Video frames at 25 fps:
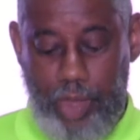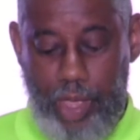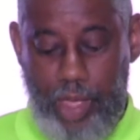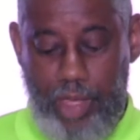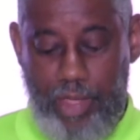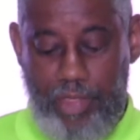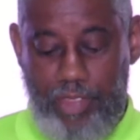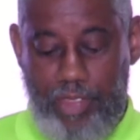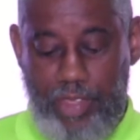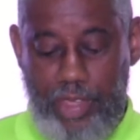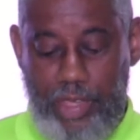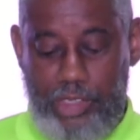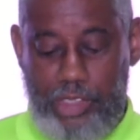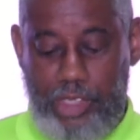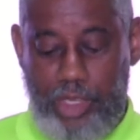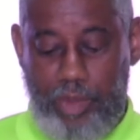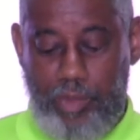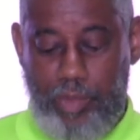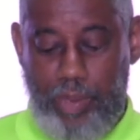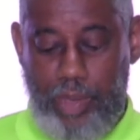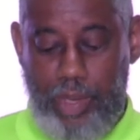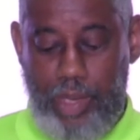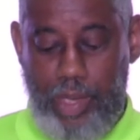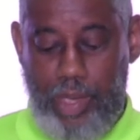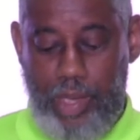This can
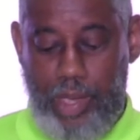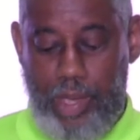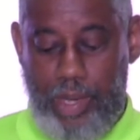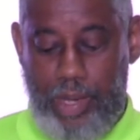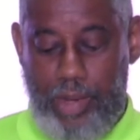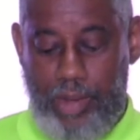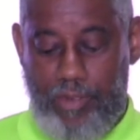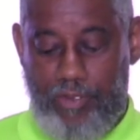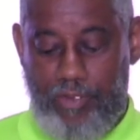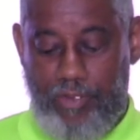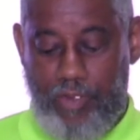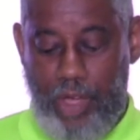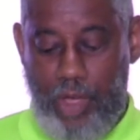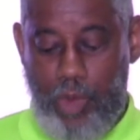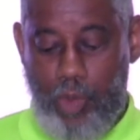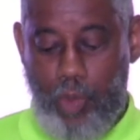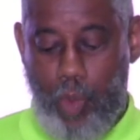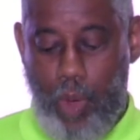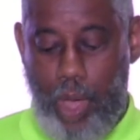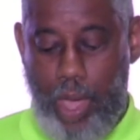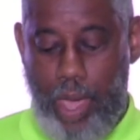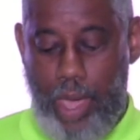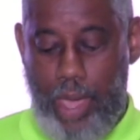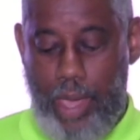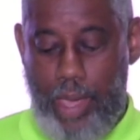be a fun
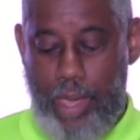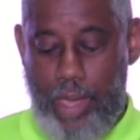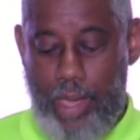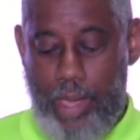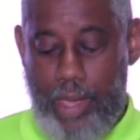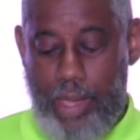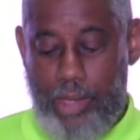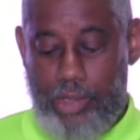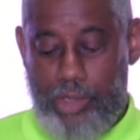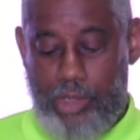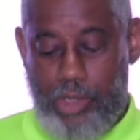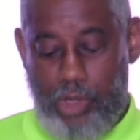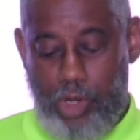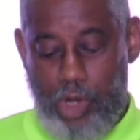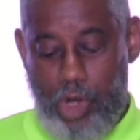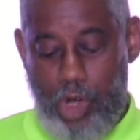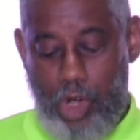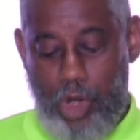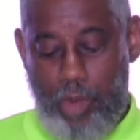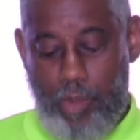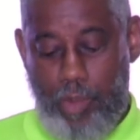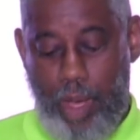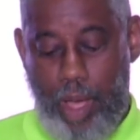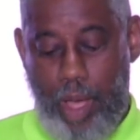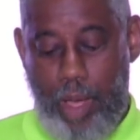way to learn
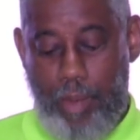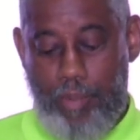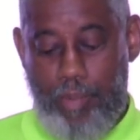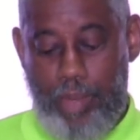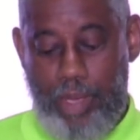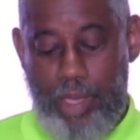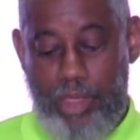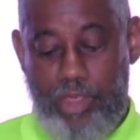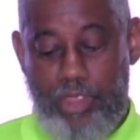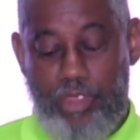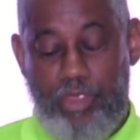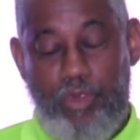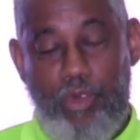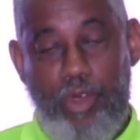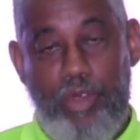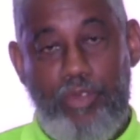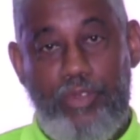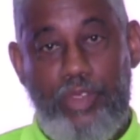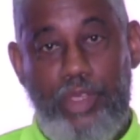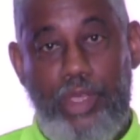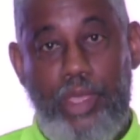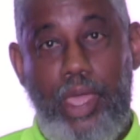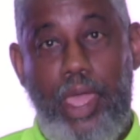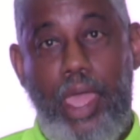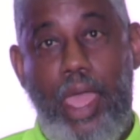about being
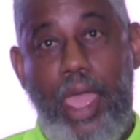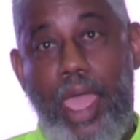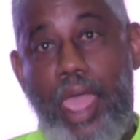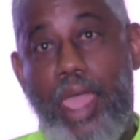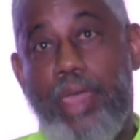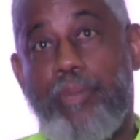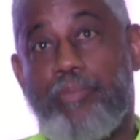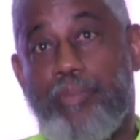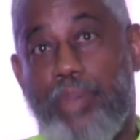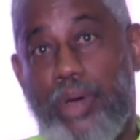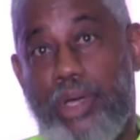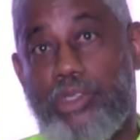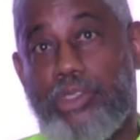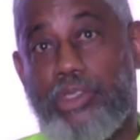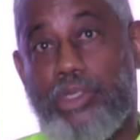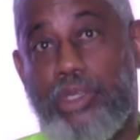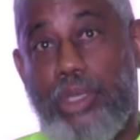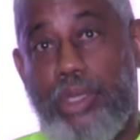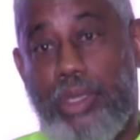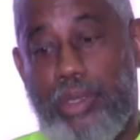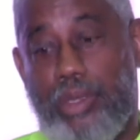thrifty and budgeting.